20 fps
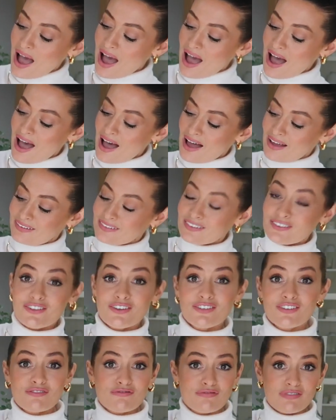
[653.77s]
and
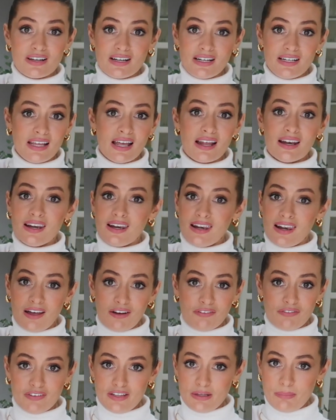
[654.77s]
just a really
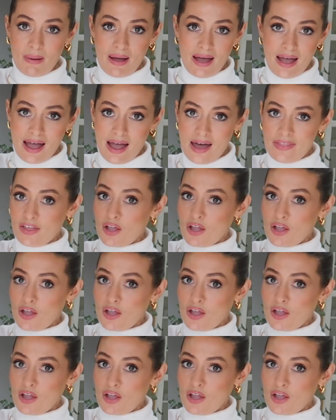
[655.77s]
lovely pair.